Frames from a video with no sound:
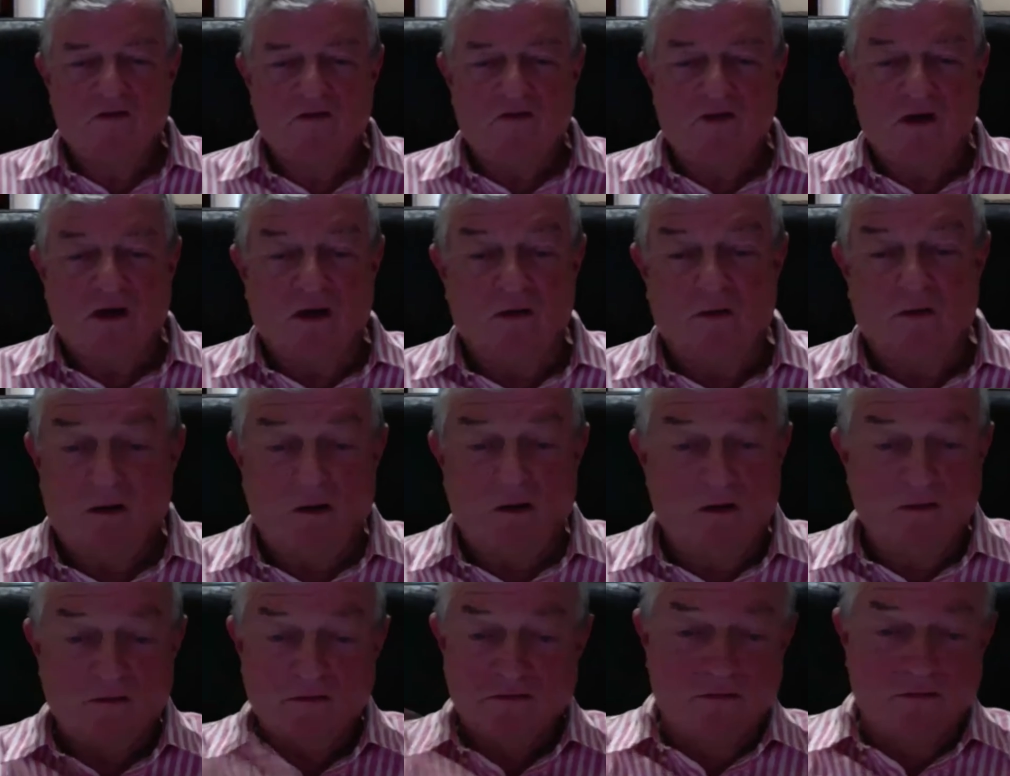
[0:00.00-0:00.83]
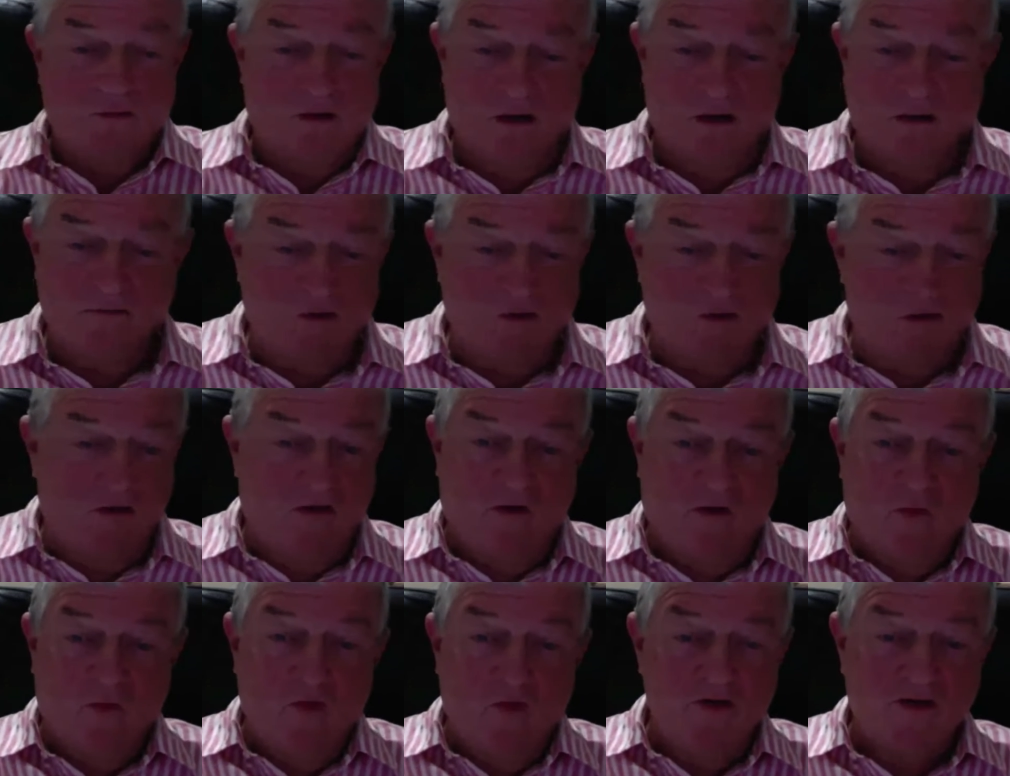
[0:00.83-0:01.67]
So I've got a
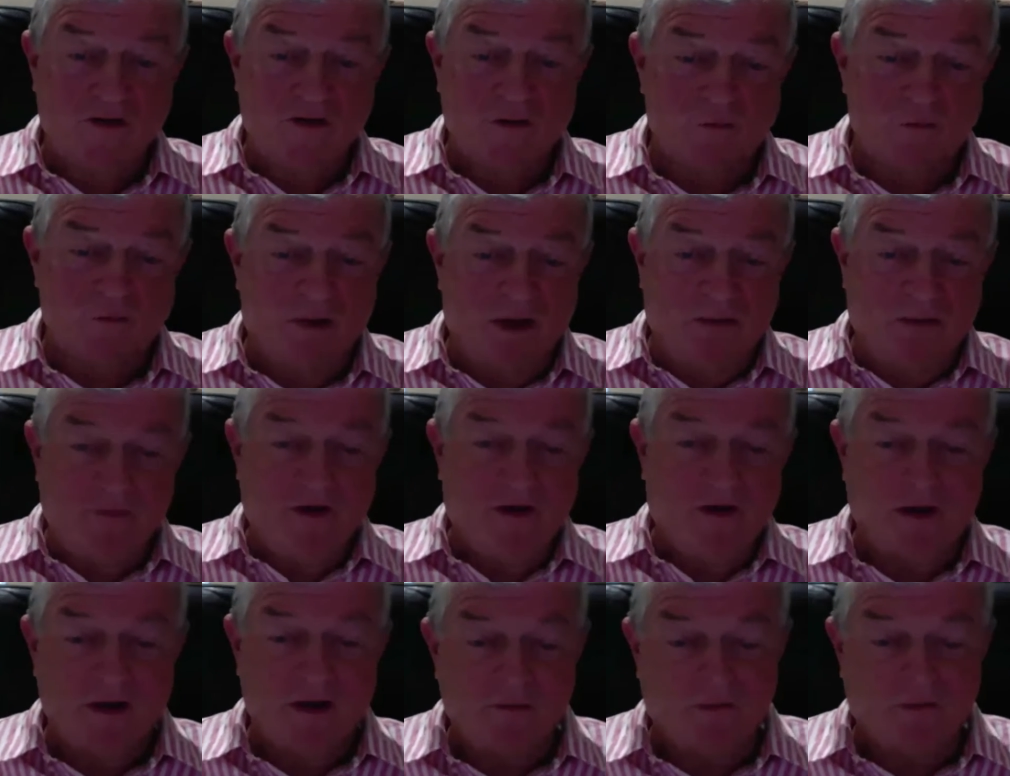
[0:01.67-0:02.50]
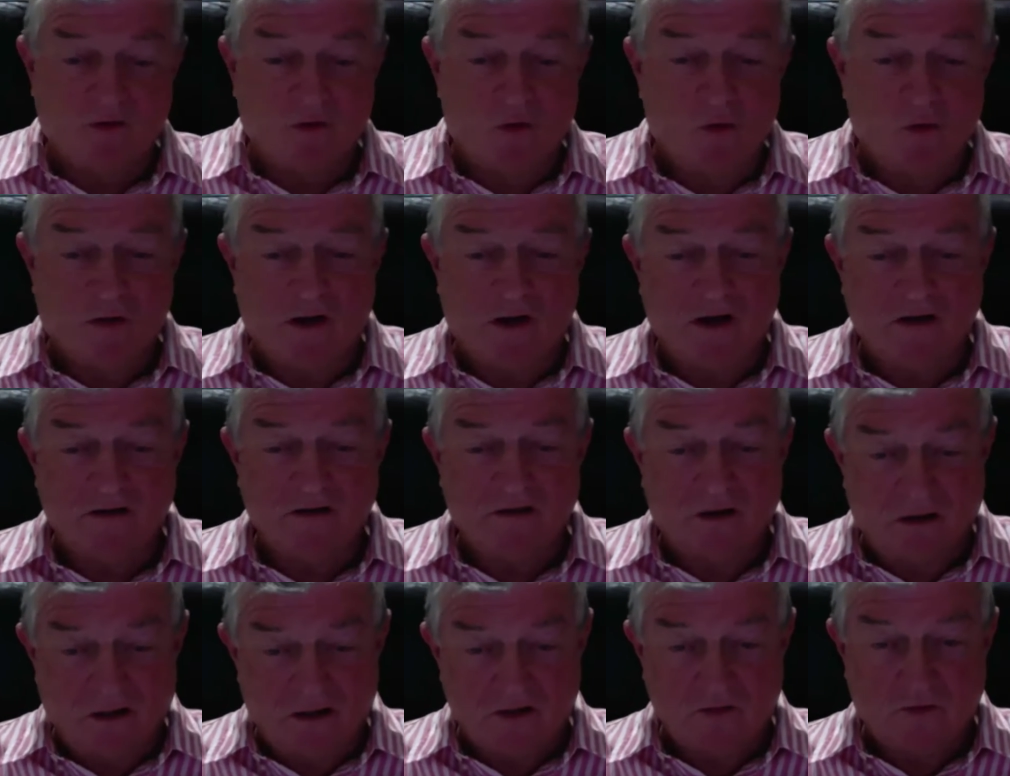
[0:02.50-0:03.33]
lot of wisdom. I'm happy to keep talking.
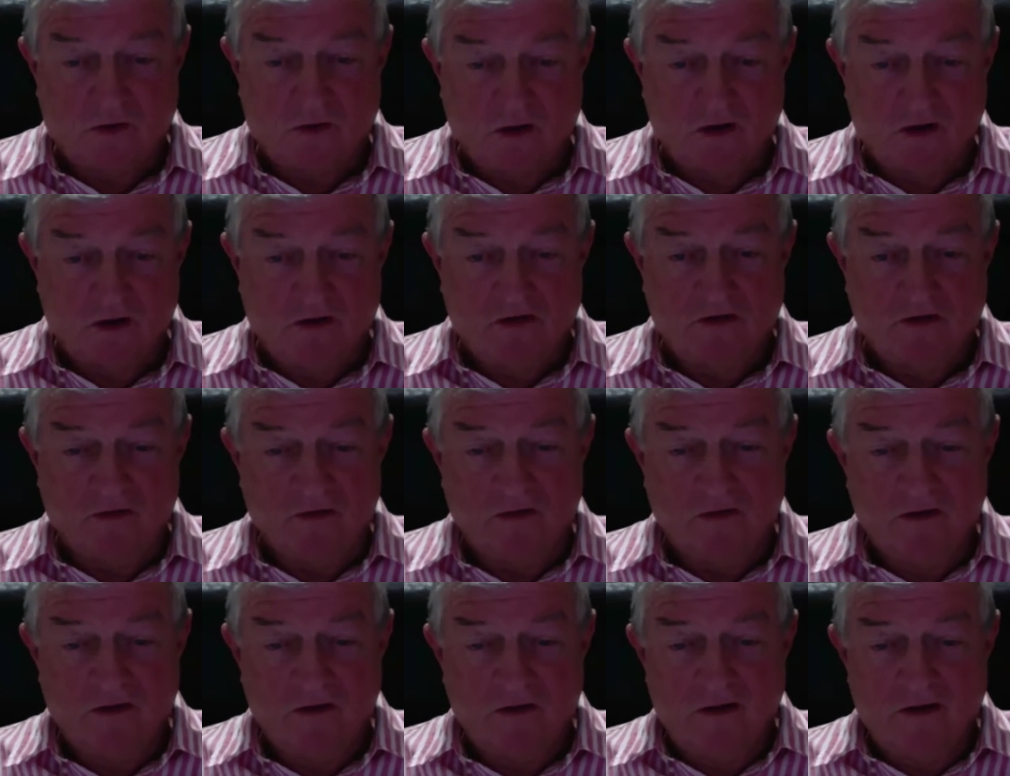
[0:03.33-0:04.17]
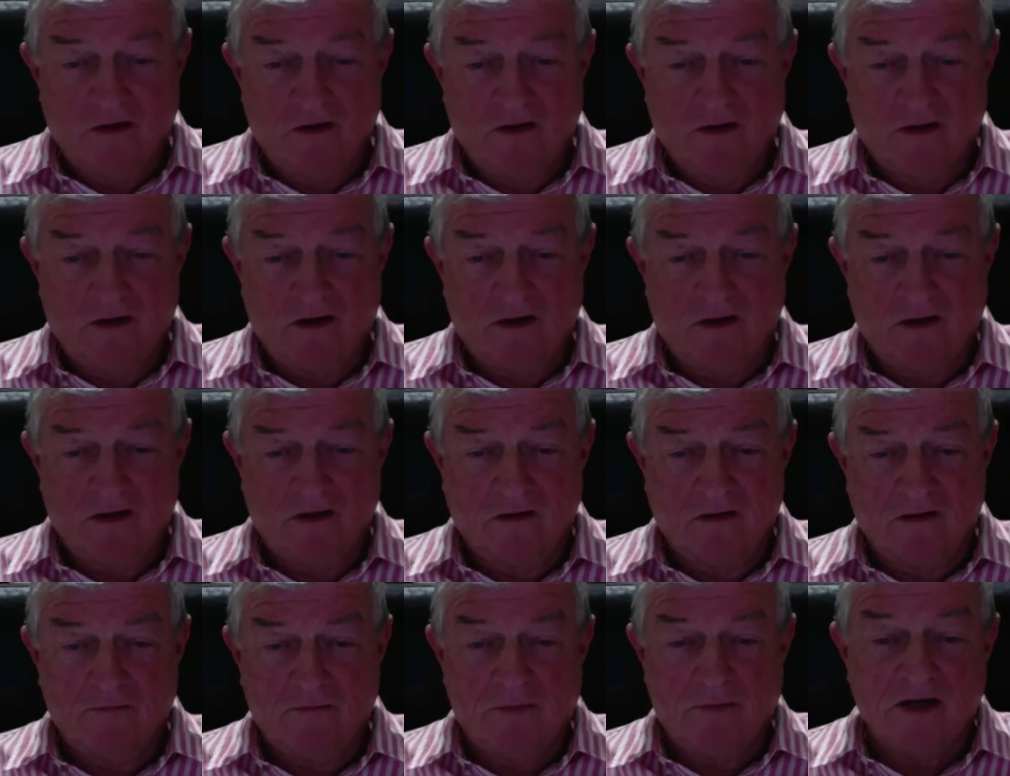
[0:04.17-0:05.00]
So that's what I do.
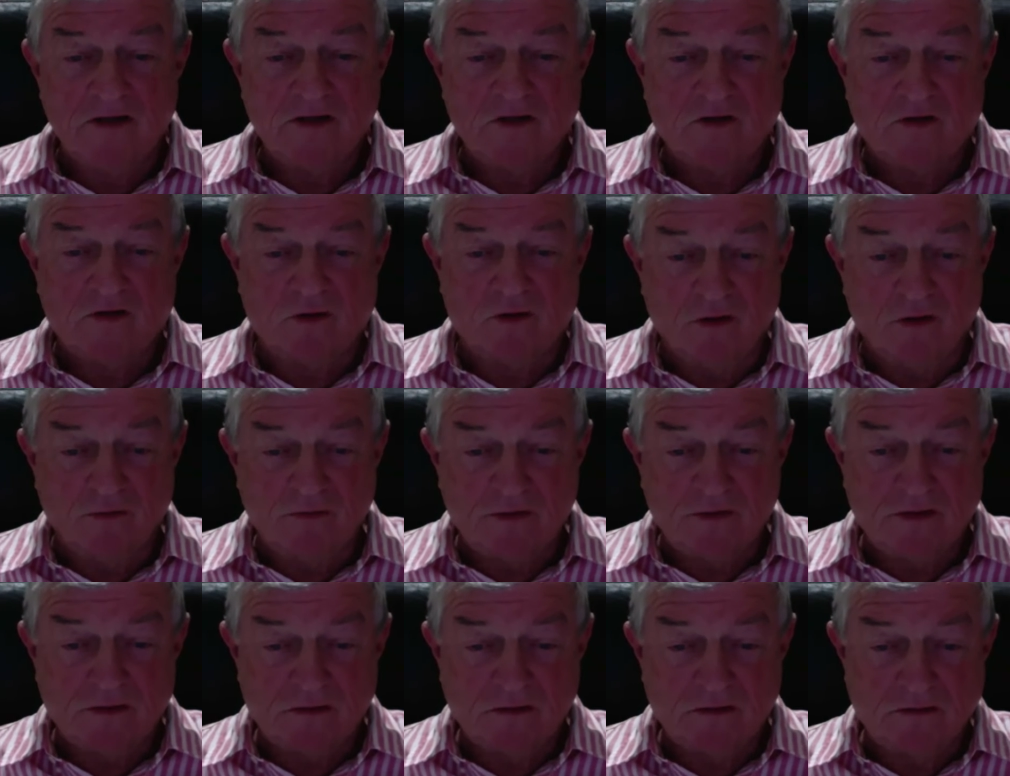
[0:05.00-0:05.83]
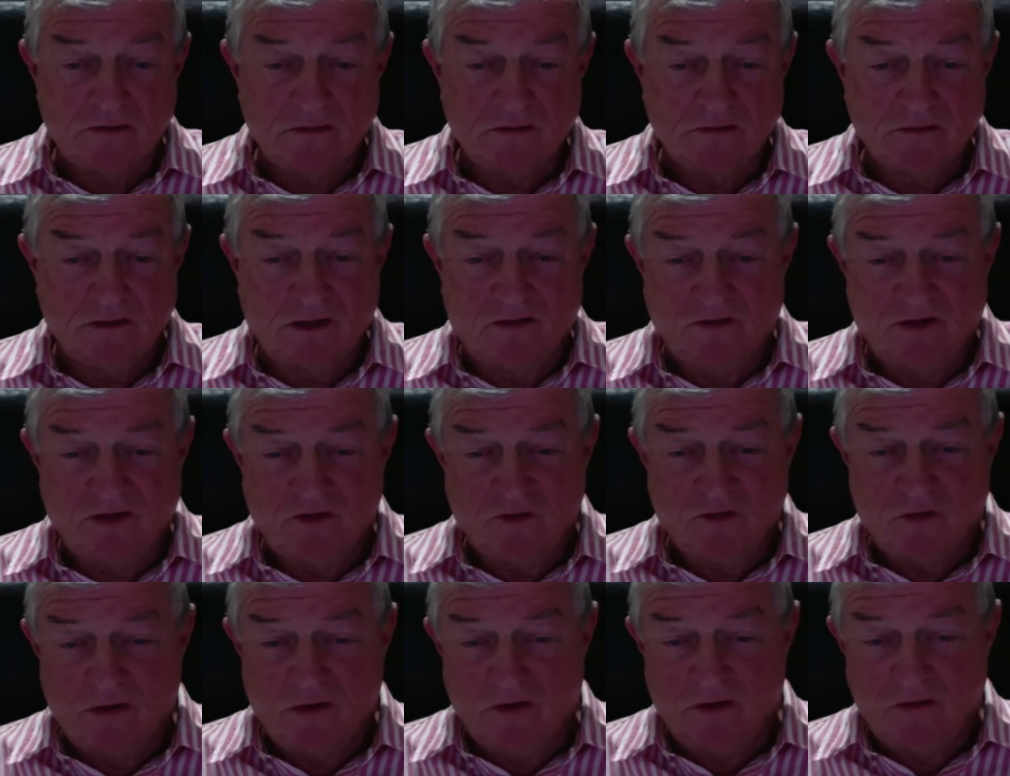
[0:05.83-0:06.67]
And the buzz groups,
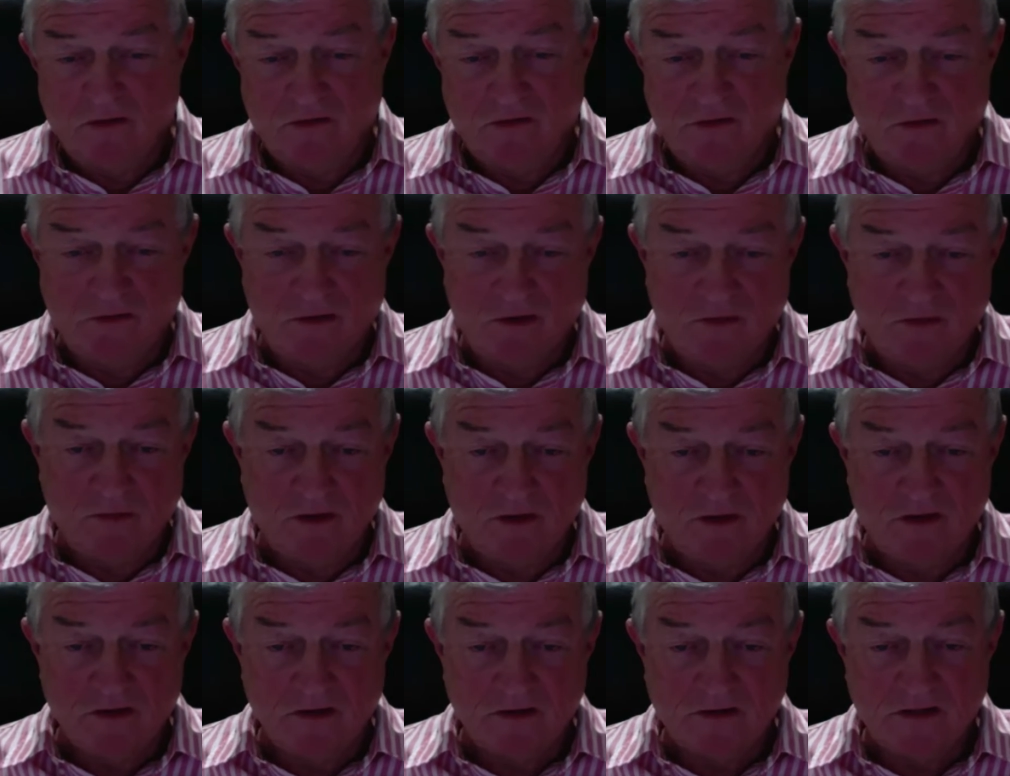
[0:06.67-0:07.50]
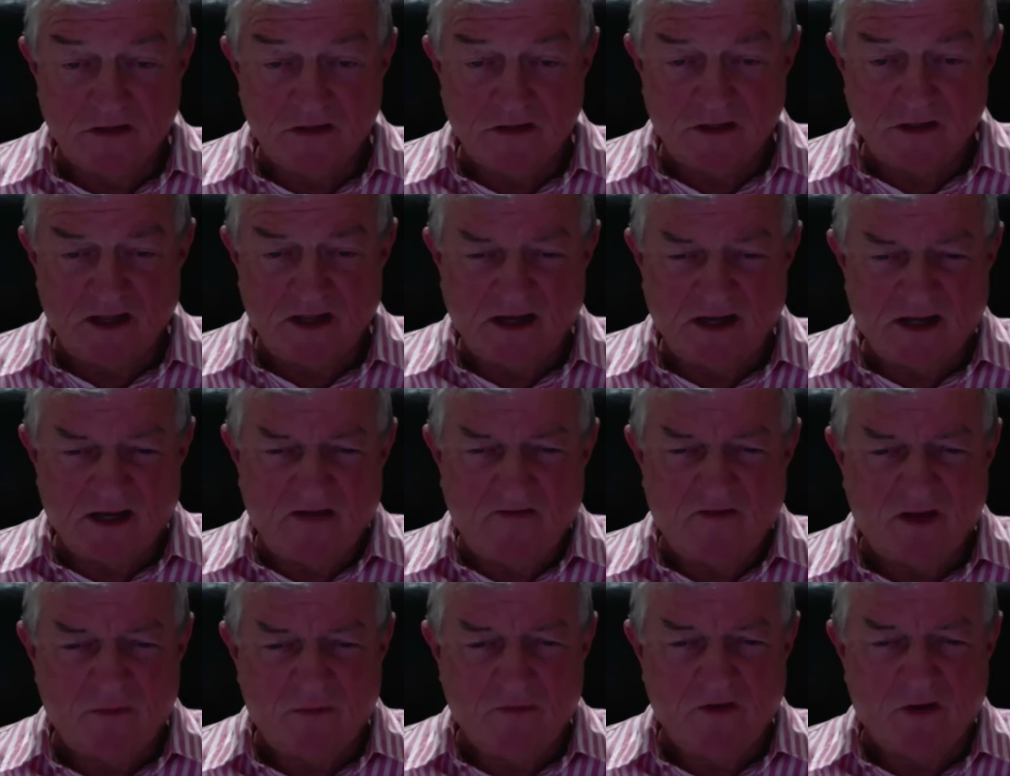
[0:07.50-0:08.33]
every 20 or 30 minutes, he said that
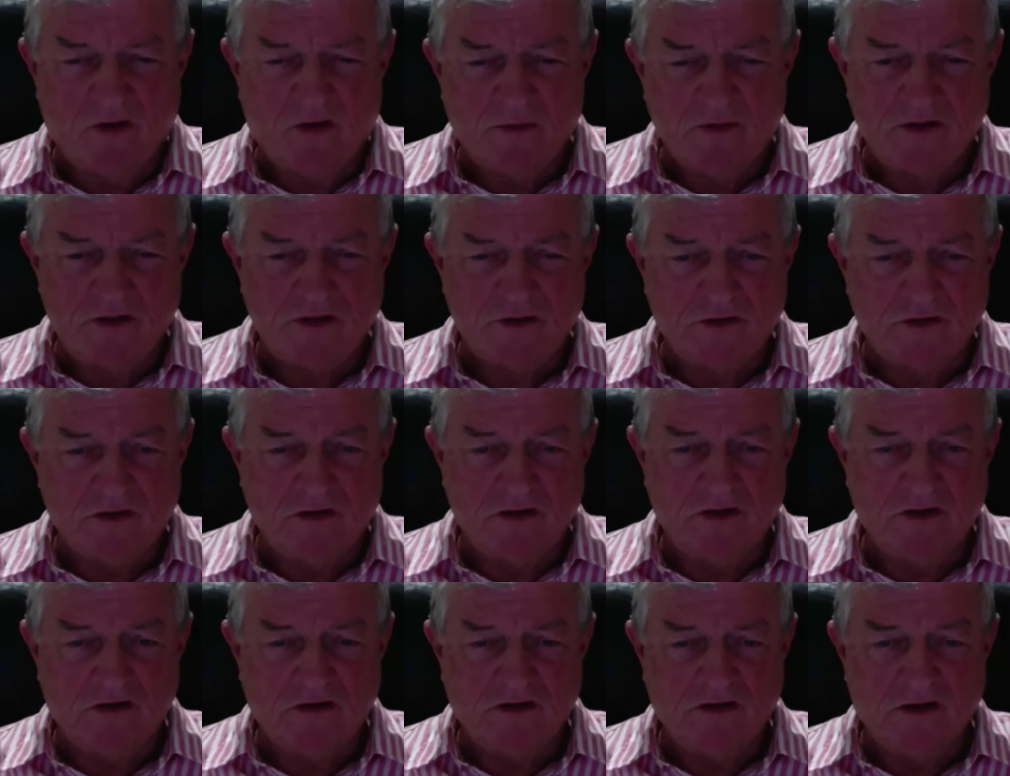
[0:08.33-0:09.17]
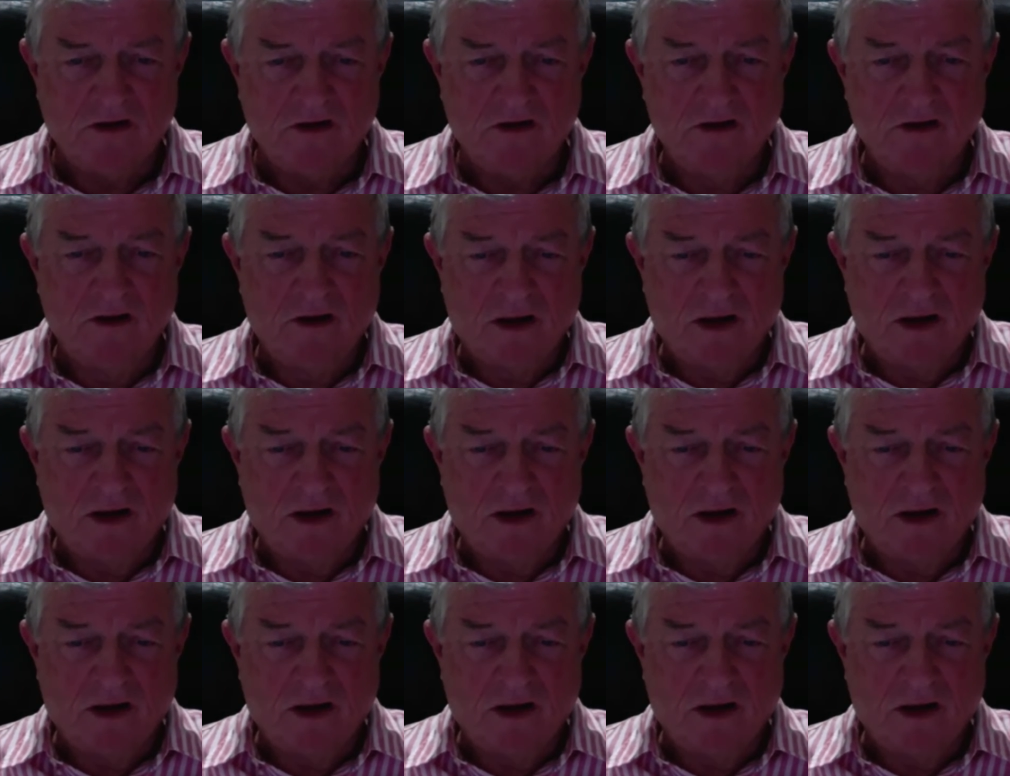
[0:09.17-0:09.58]
gives them the opportunity to